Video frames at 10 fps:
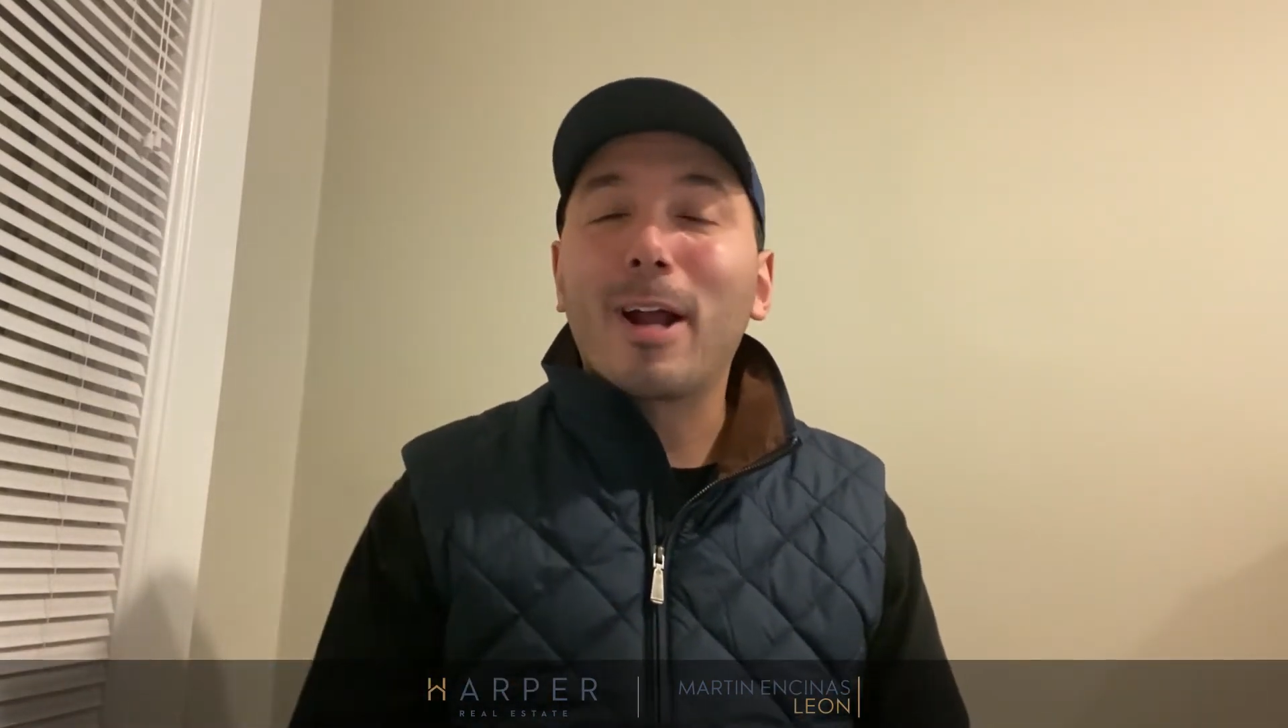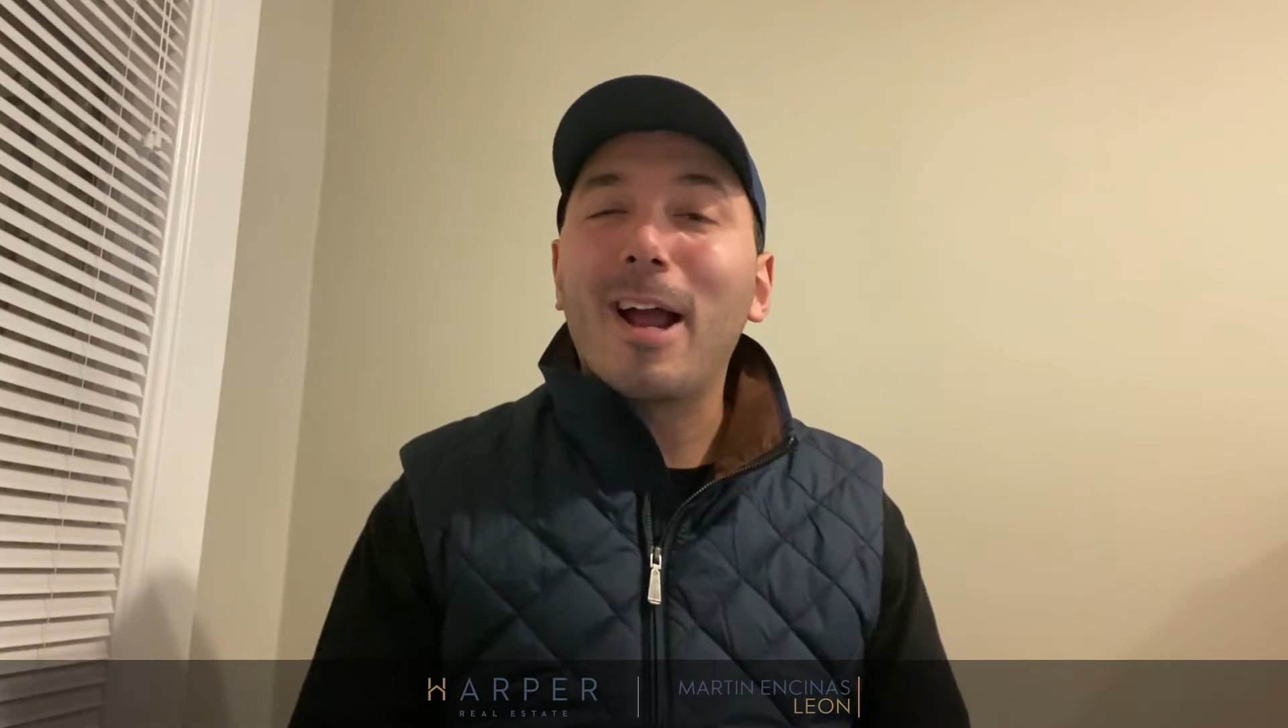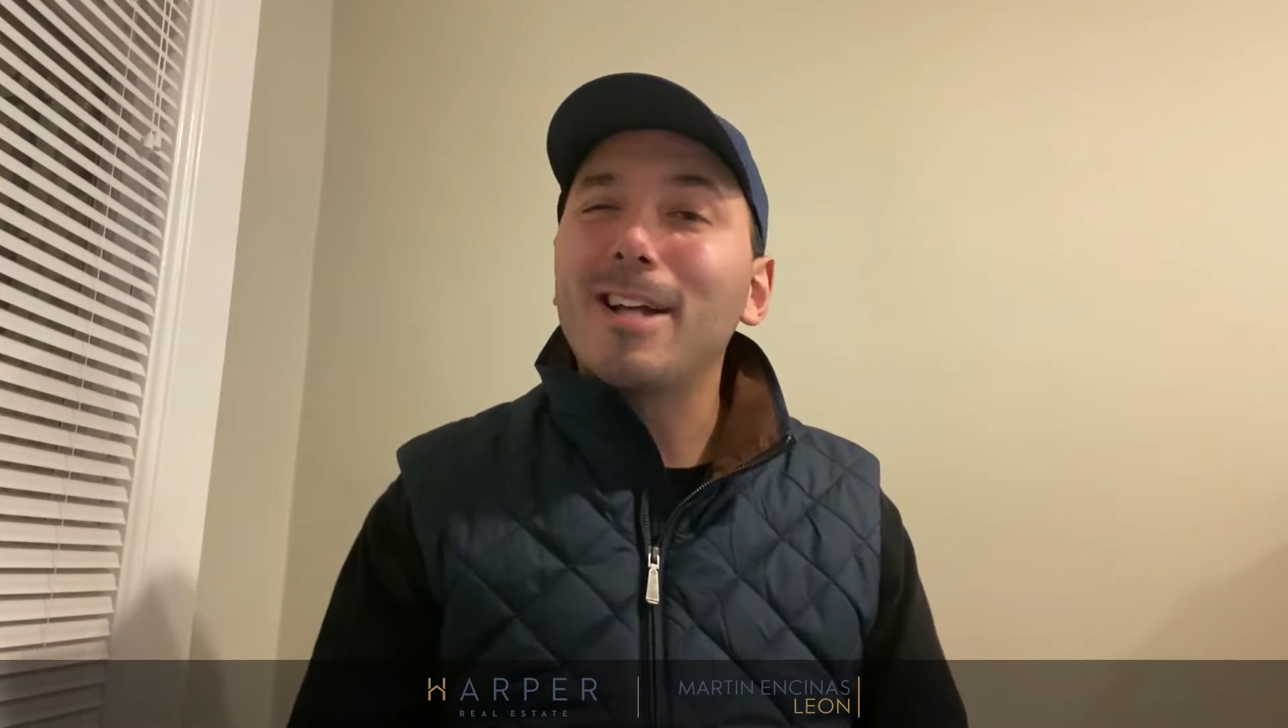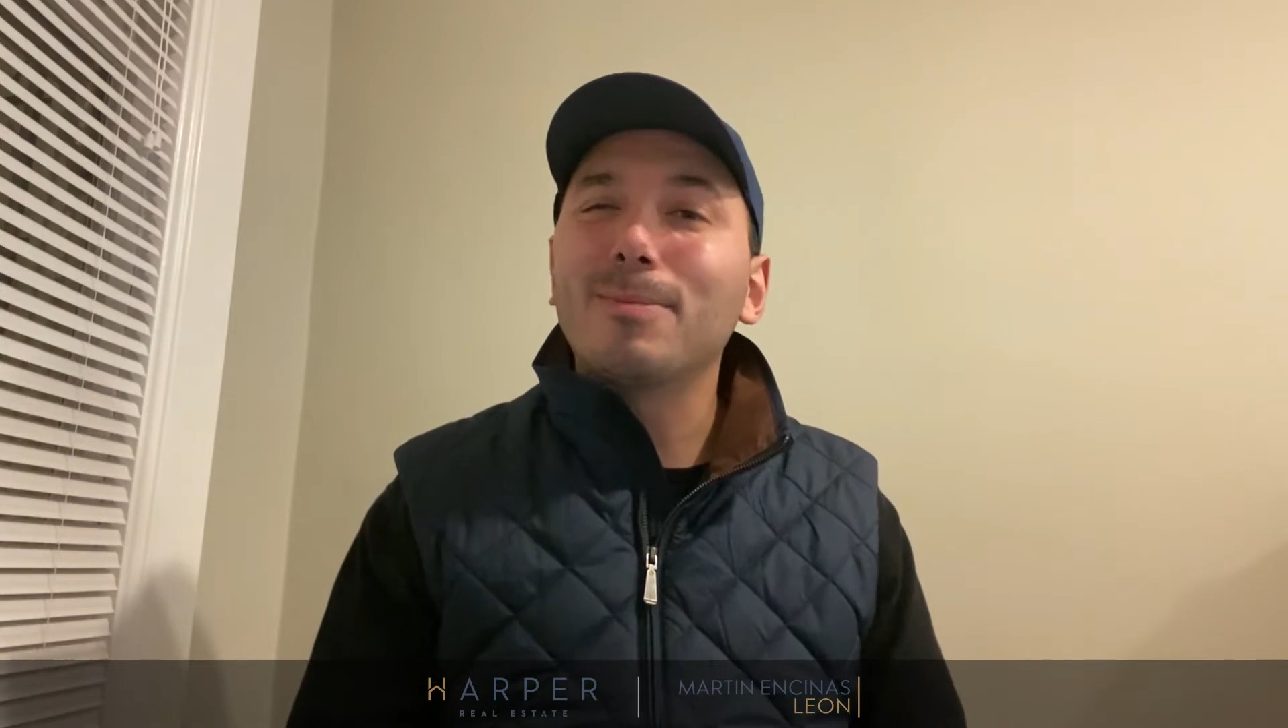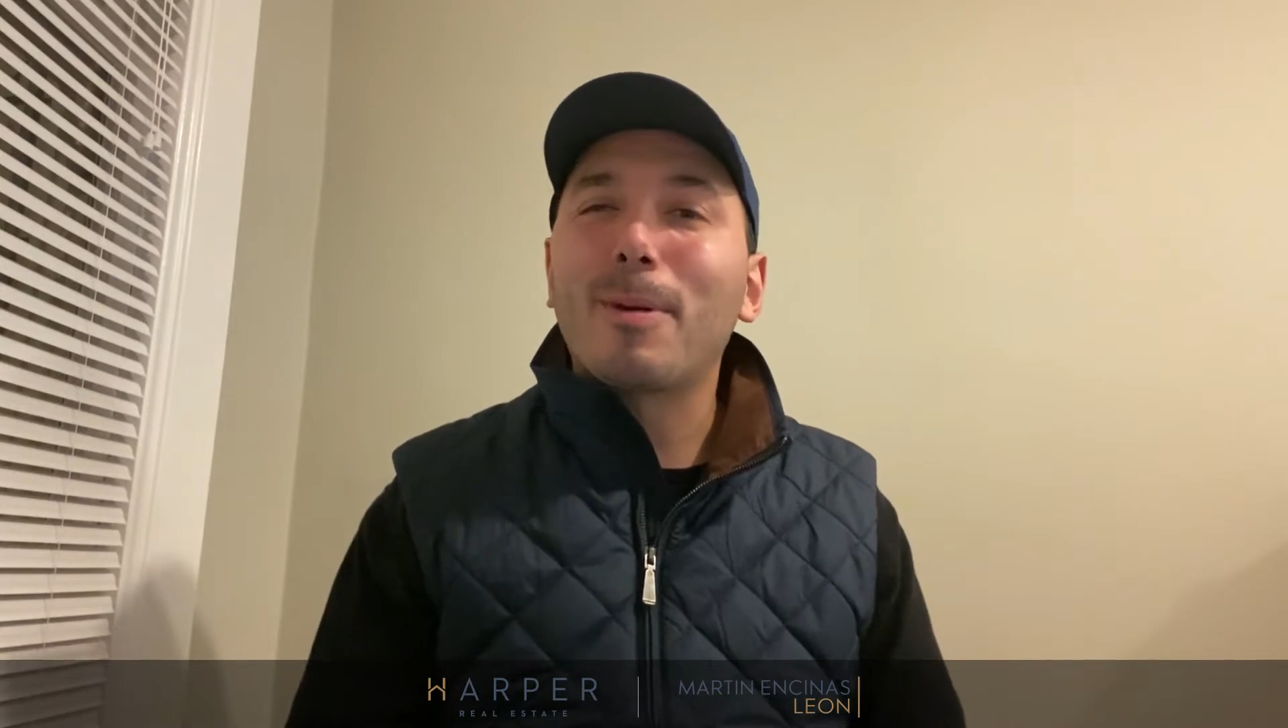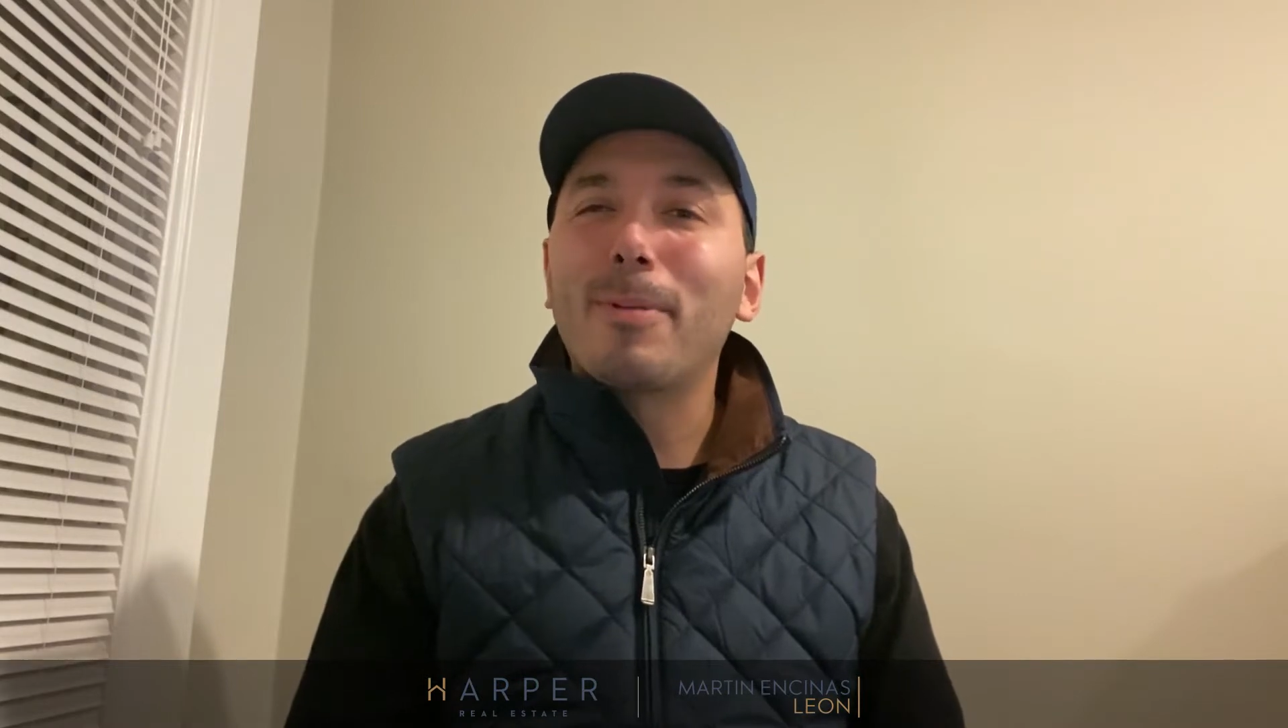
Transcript: I asked my